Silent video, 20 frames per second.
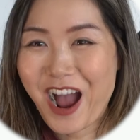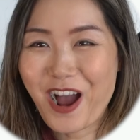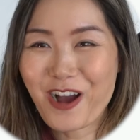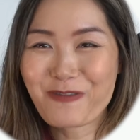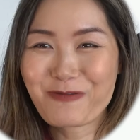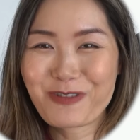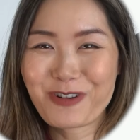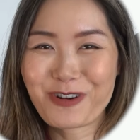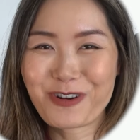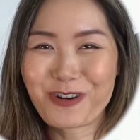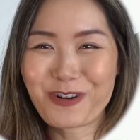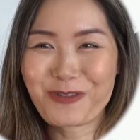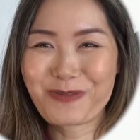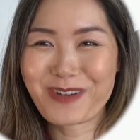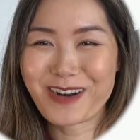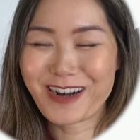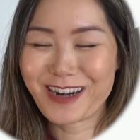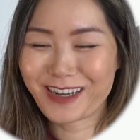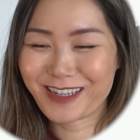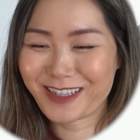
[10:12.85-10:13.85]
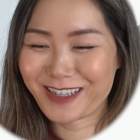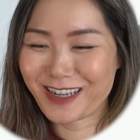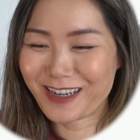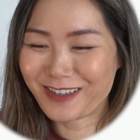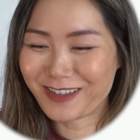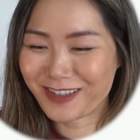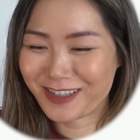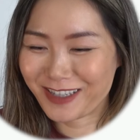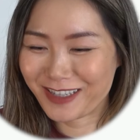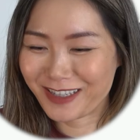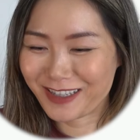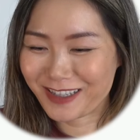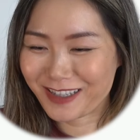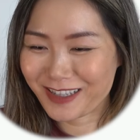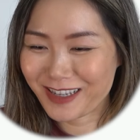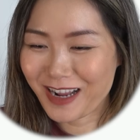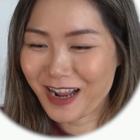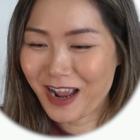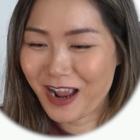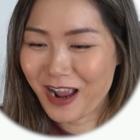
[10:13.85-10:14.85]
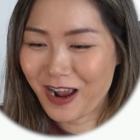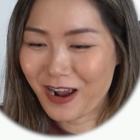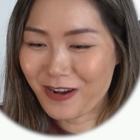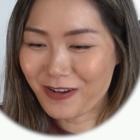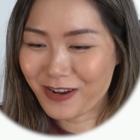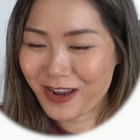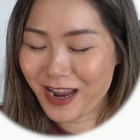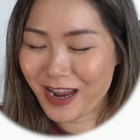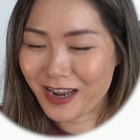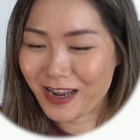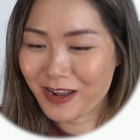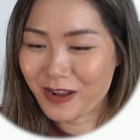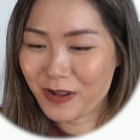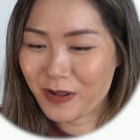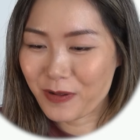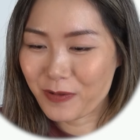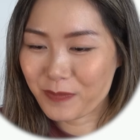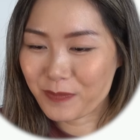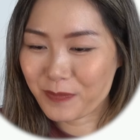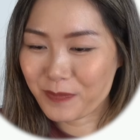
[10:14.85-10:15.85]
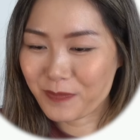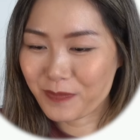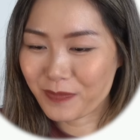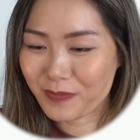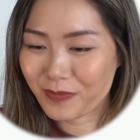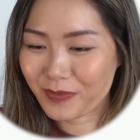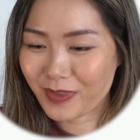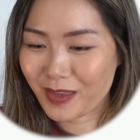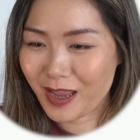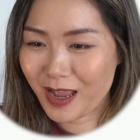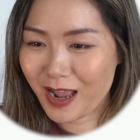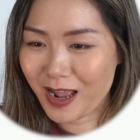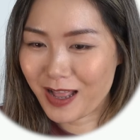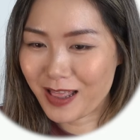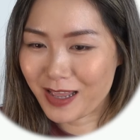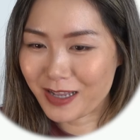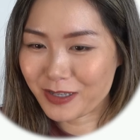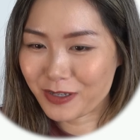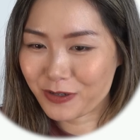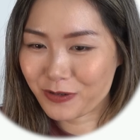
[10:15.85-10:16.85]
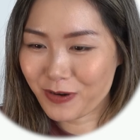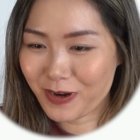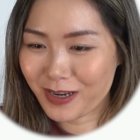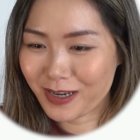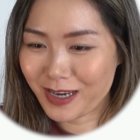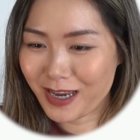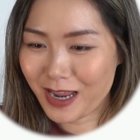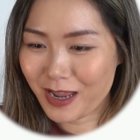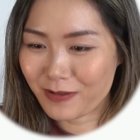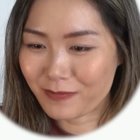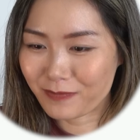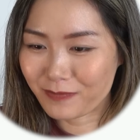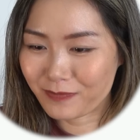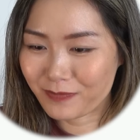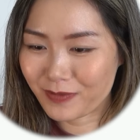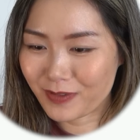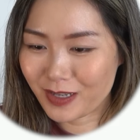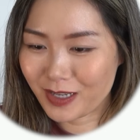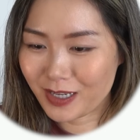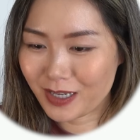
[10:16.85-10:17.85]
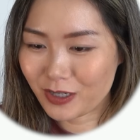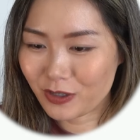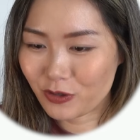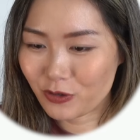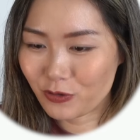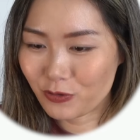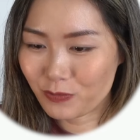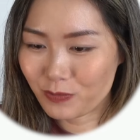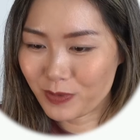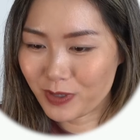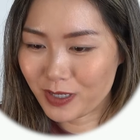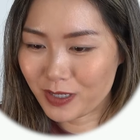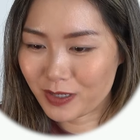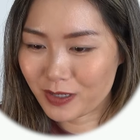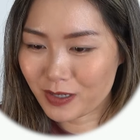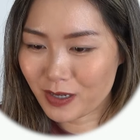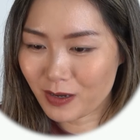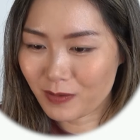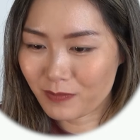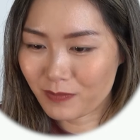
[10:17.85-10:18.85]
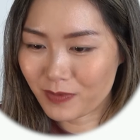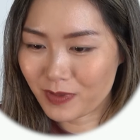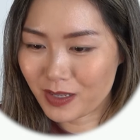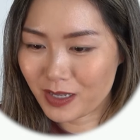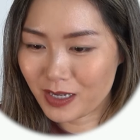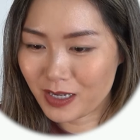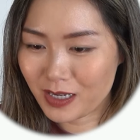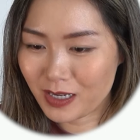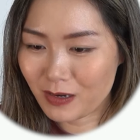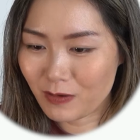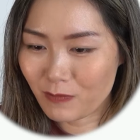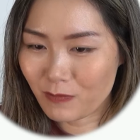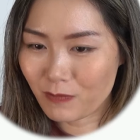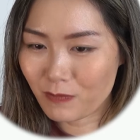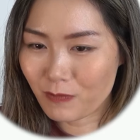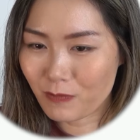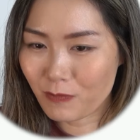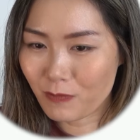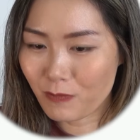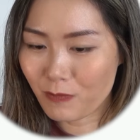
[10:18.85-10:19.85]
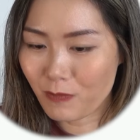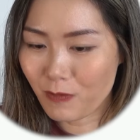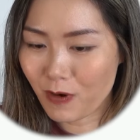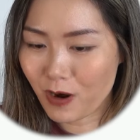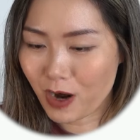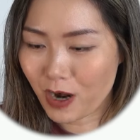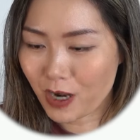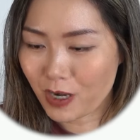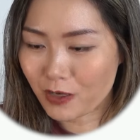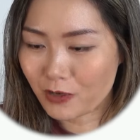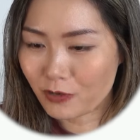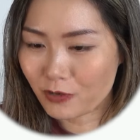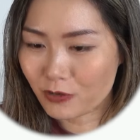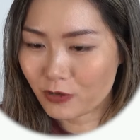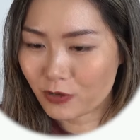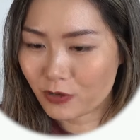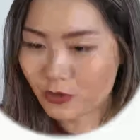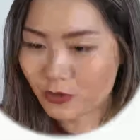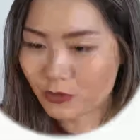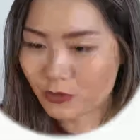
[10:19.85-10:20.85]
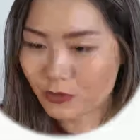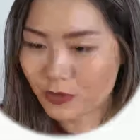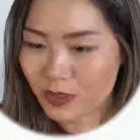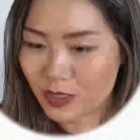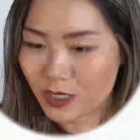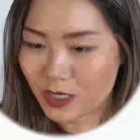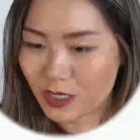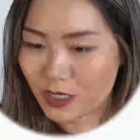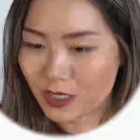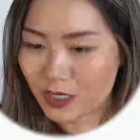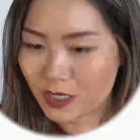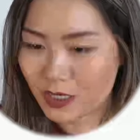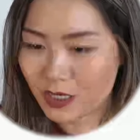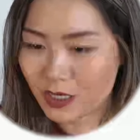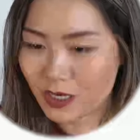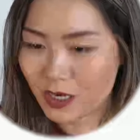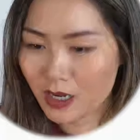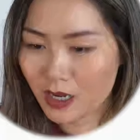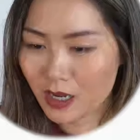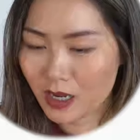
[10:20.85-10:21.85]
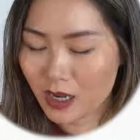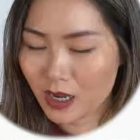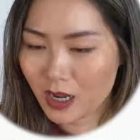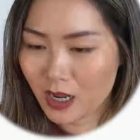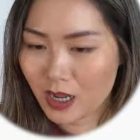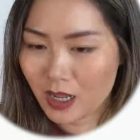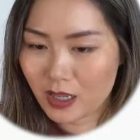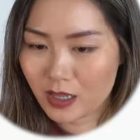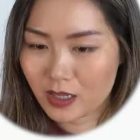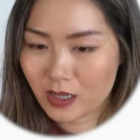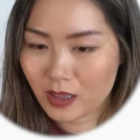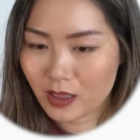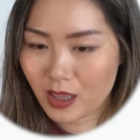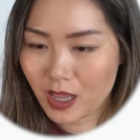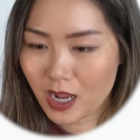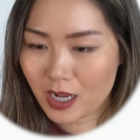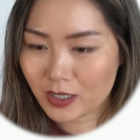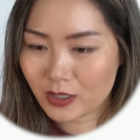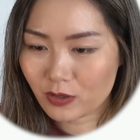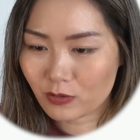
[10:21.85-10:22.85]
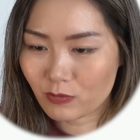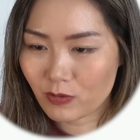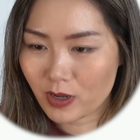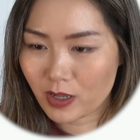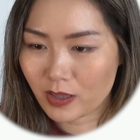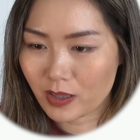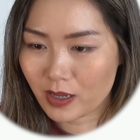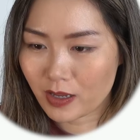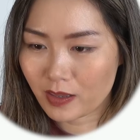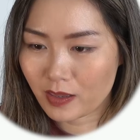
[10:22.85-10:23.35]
I'm horrible at Excel sheets. Okay, let's try again. It should be sum D1 to the last one.